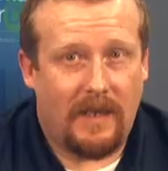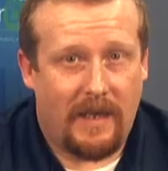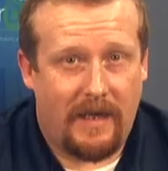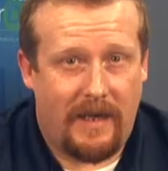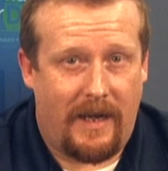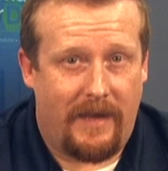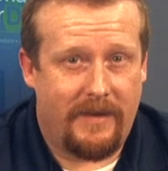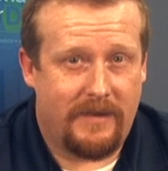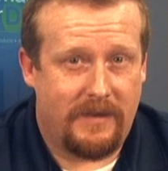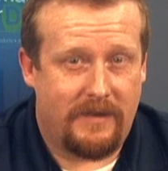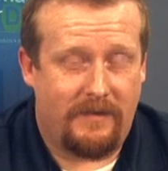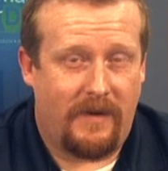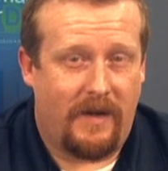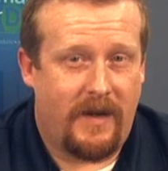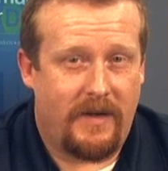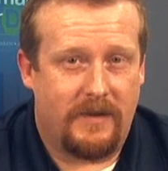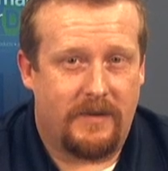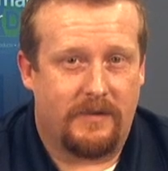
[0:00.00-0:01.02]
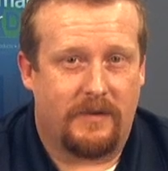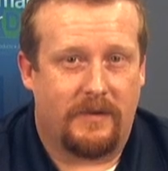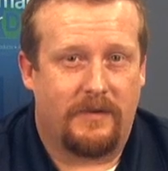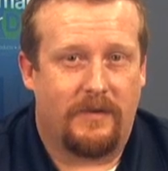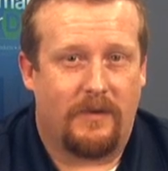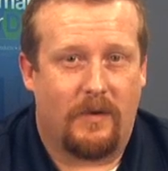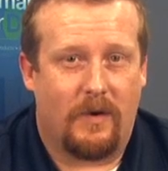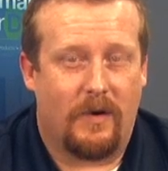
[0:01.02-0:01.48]
Now this is very useful
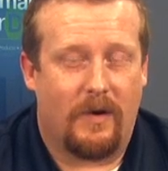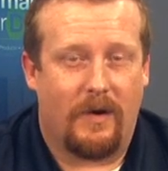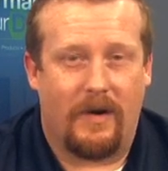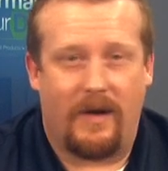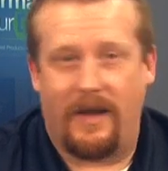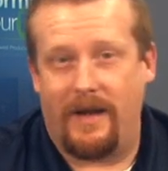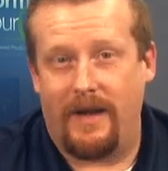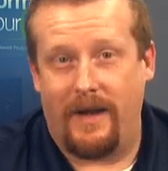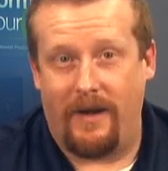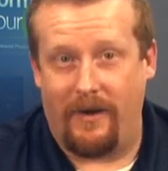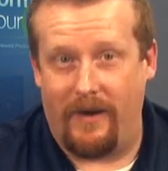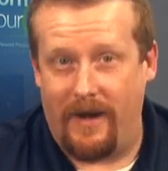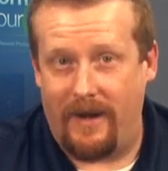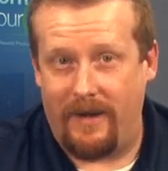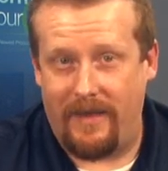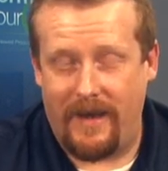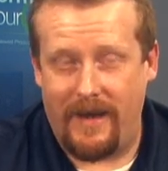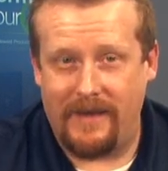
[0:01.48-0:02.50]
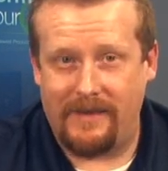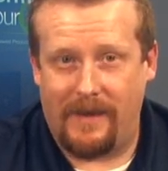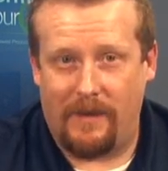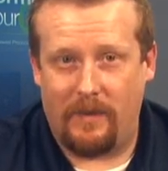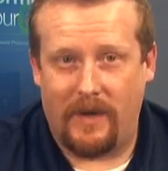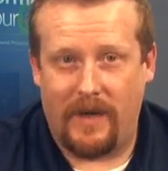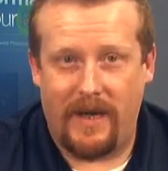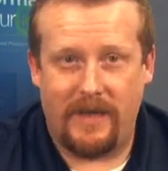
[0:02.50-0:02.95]
for an Internet of Things
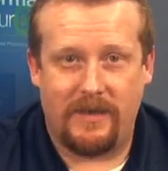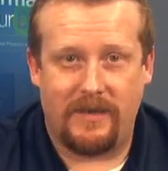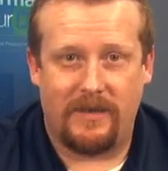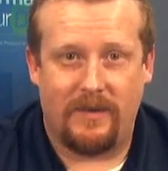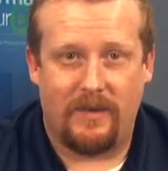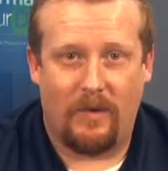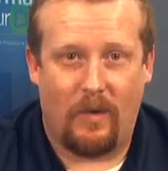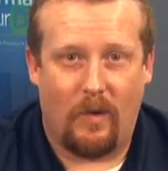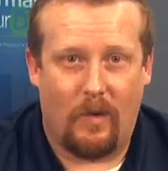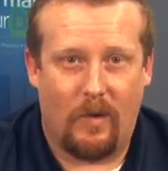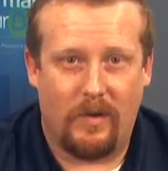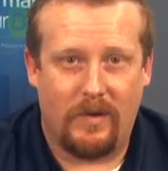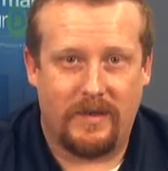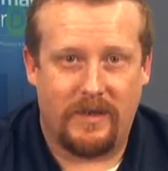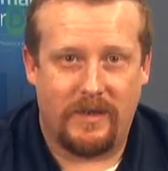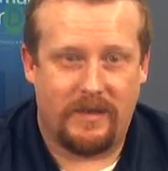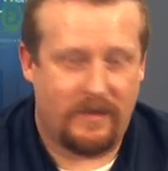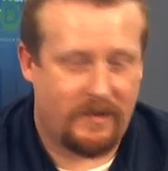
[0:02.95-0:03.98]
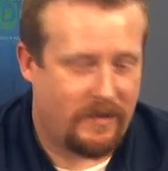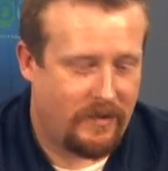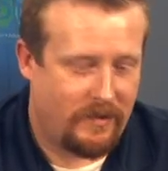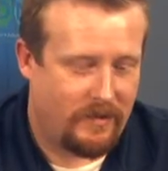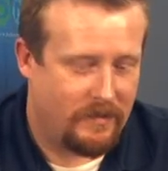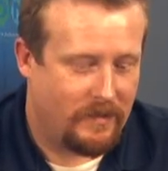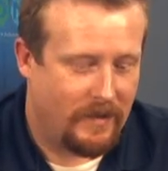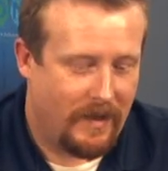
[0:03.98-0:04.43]
application or just
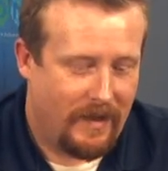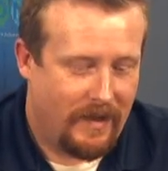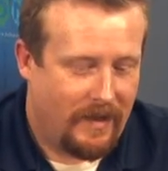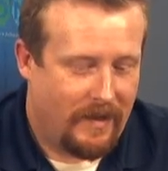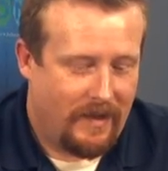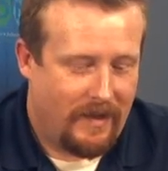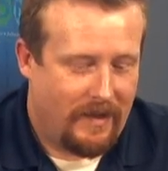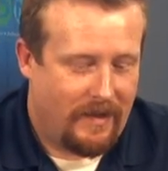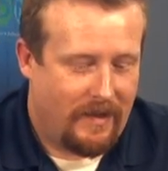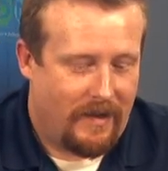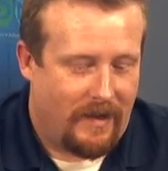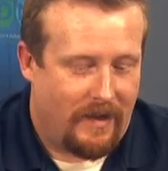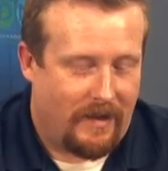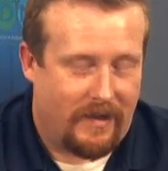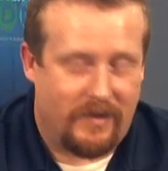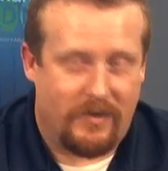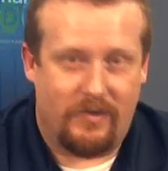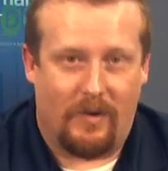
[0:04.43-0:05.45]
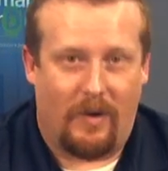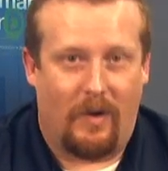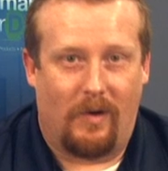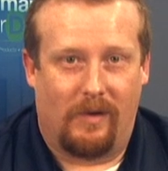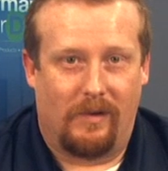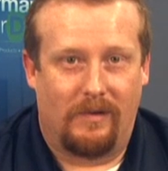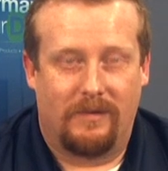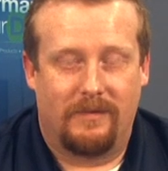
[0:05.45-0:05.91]
to uh,
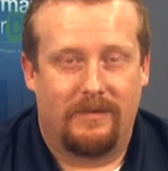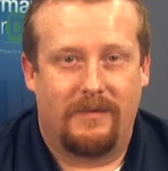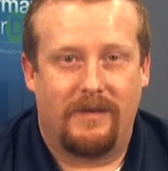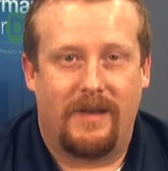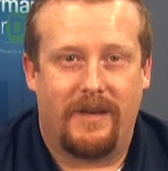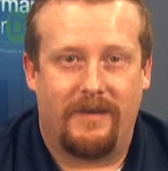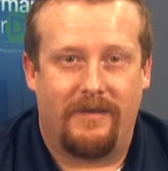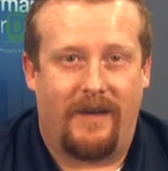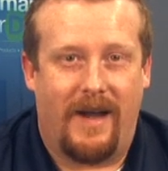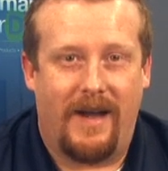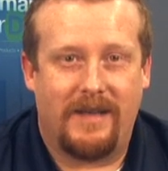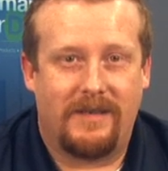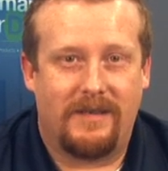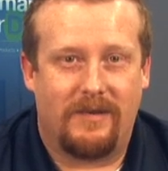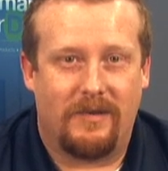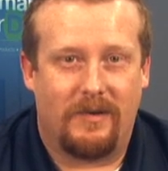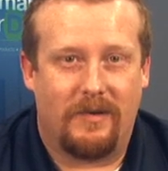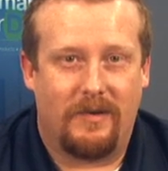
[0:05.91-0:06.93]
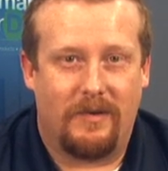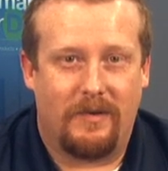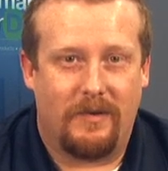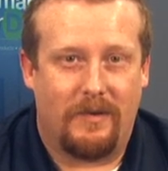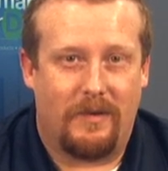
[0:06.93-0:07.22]
control a device through,